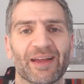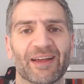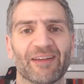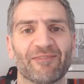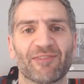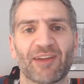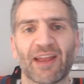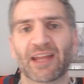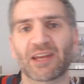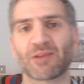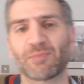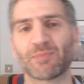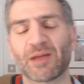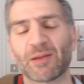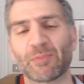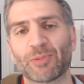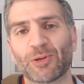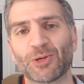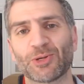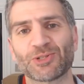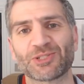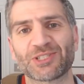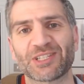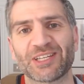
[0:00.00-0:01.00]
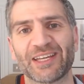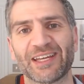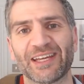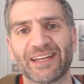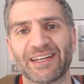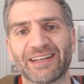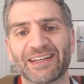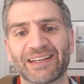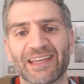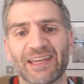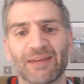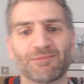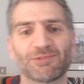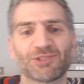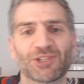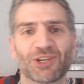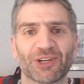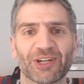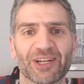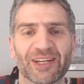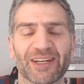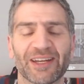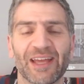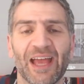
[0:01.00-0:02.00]
Vladimir Putin, Kim
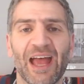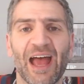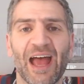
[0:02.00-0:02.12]
Jong-un.